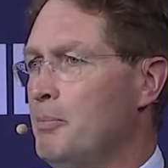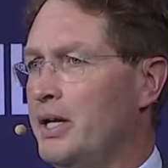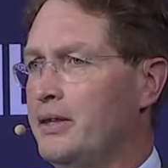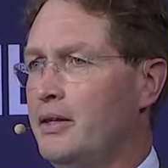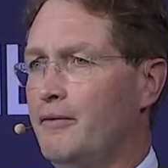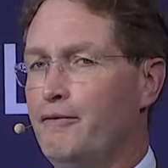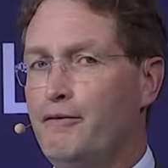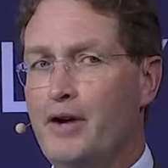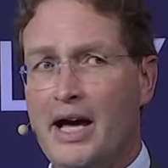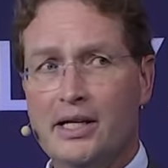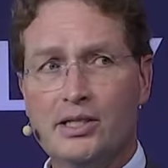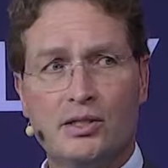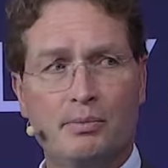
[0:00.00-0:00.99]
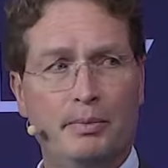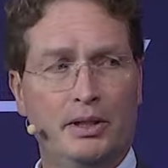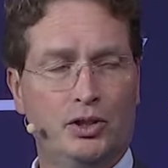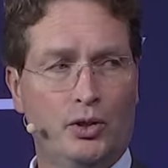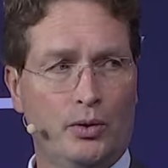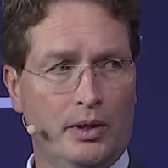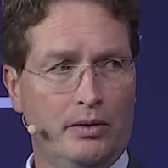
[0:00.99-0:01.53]
But the vast
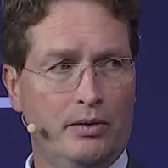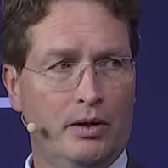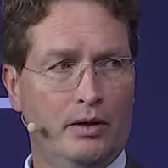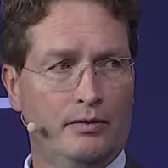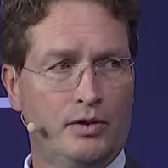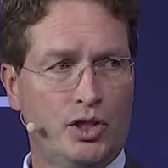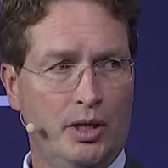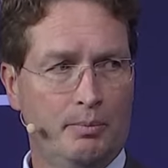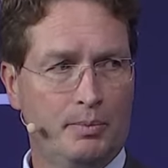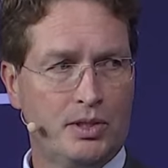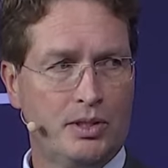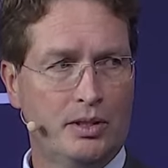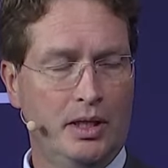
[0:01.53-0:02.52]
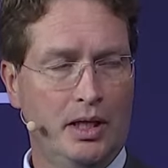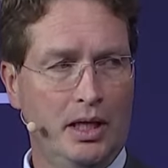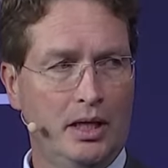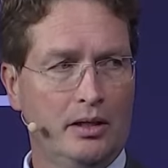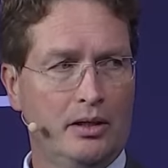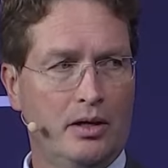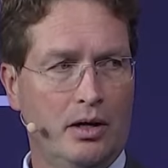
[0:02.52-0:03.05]
majority of chips
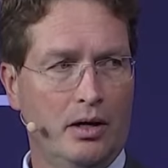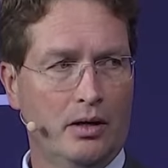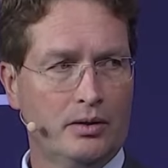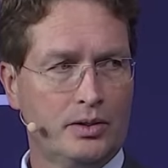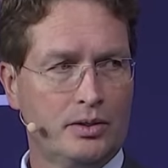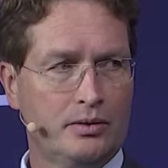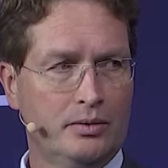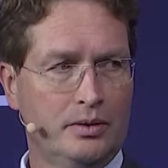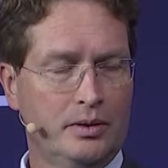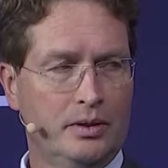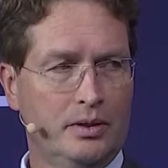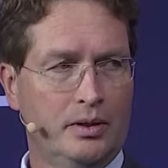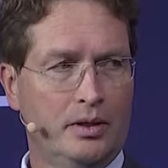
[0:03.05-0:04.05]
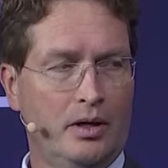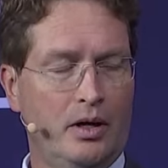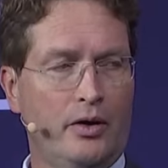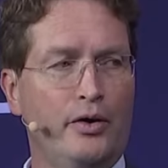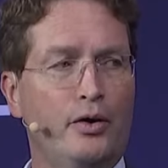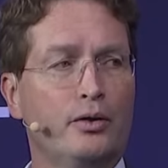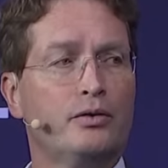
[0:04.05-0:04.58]
in cars
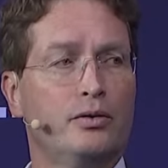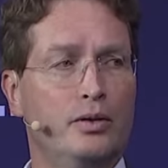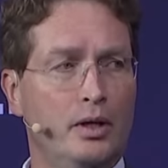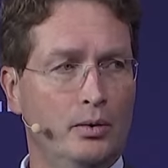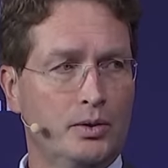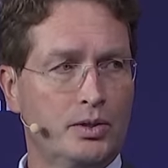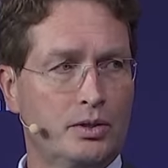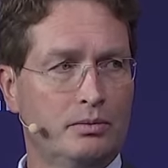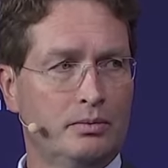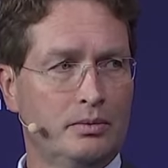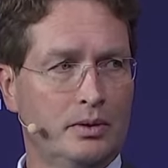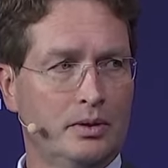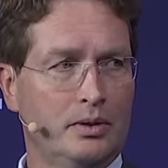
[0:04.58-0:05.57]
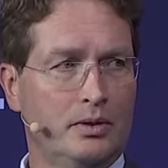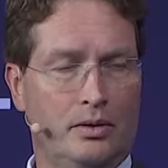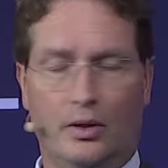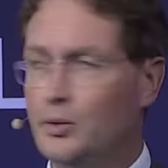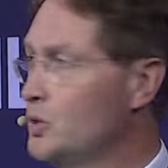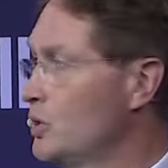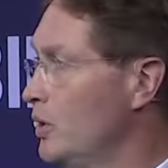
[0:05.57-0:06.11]
are not those.
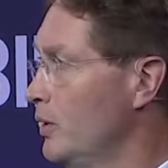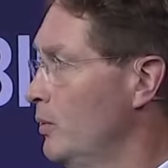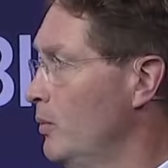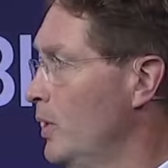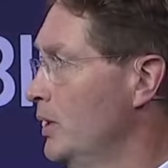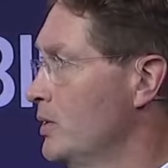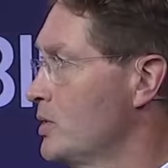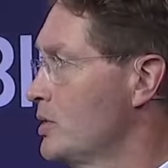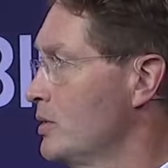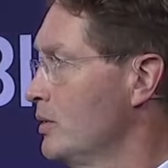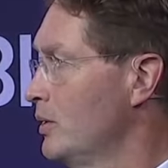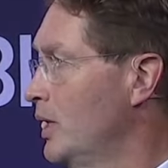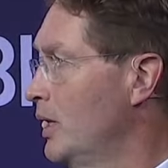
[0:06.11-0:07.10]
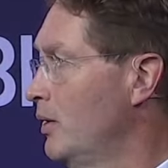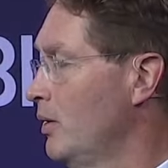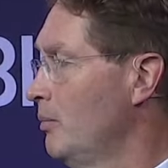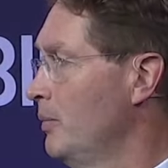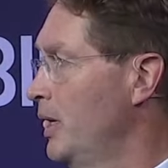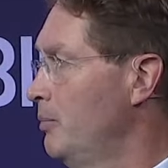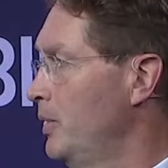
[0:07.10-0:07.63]
Those are the ones that
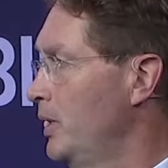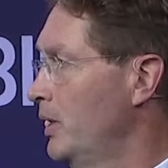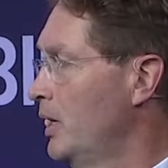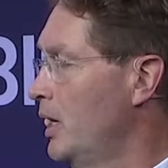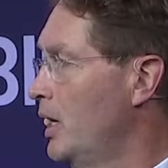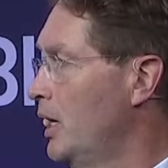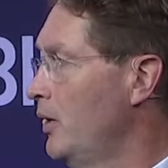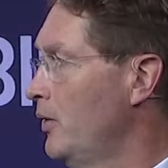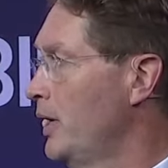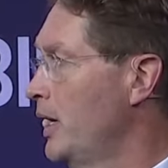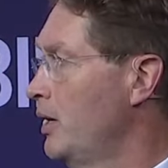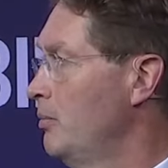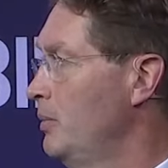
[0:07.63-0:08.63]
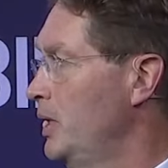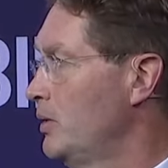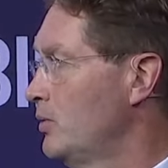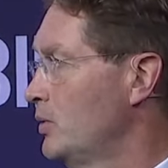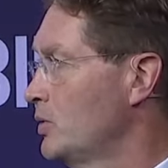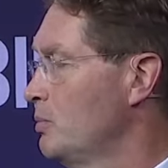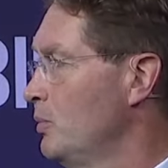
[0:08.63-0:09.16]
are maybe in higher
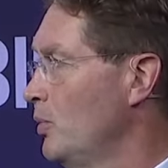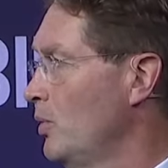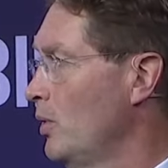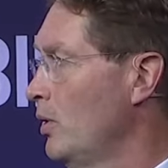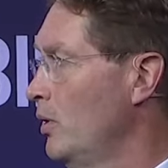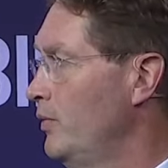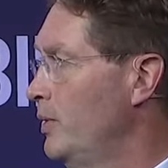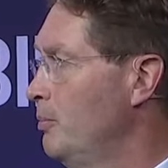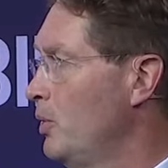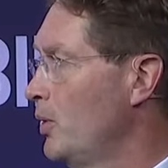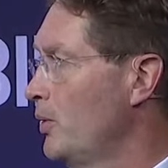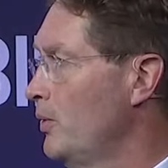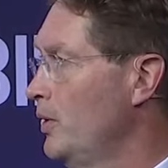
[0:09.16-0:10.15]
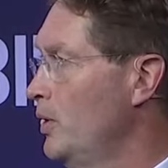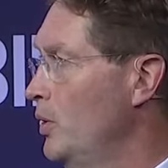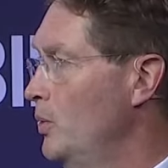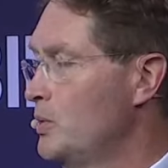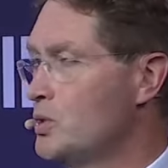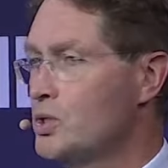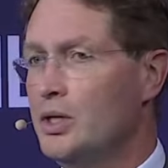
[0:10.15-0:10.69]
nanometers, more of the modern
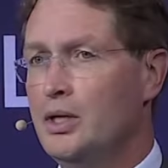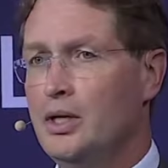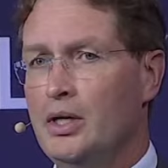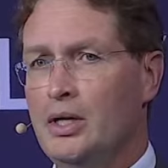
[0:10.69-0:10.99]
nodes.